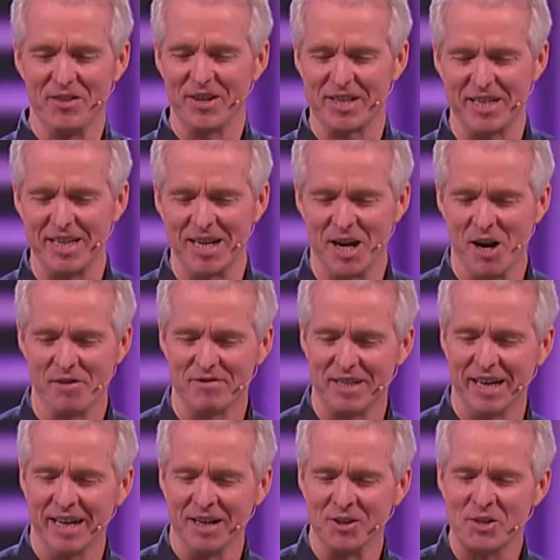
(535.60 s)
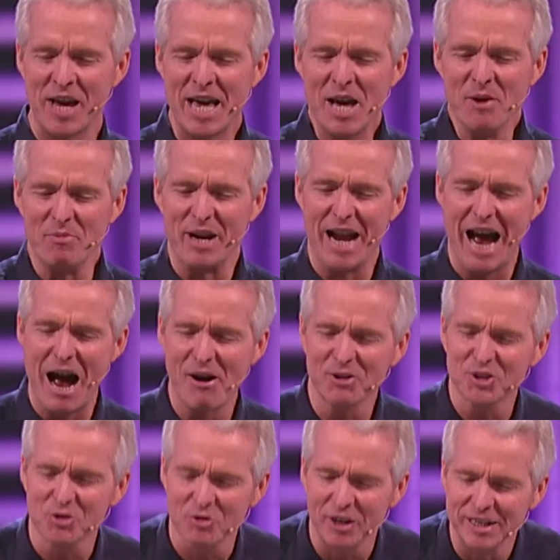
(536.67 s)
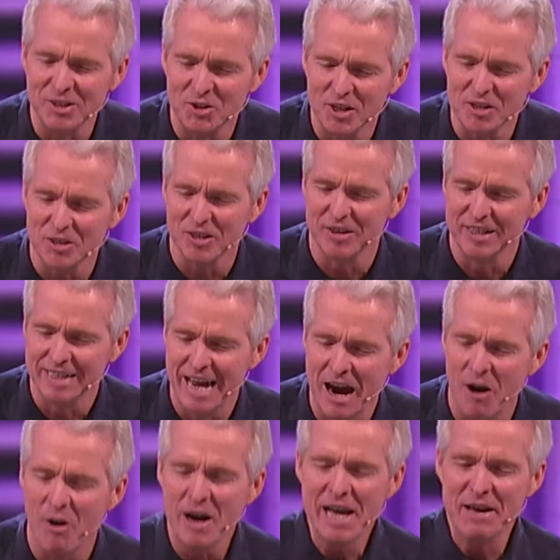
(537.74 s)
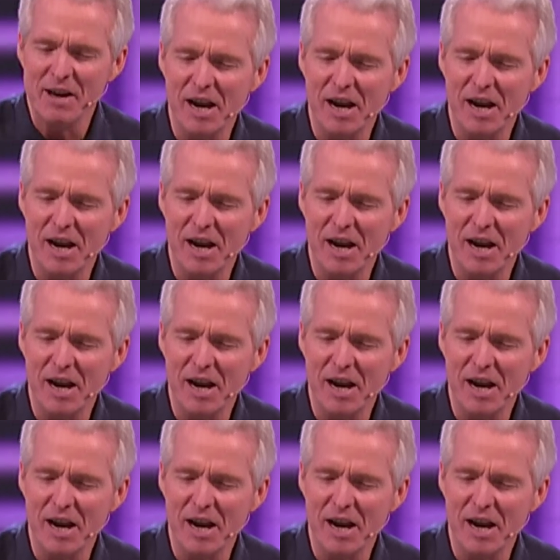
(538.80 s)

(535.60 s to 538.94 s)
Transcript: and the King of Kings, but how strange is it that now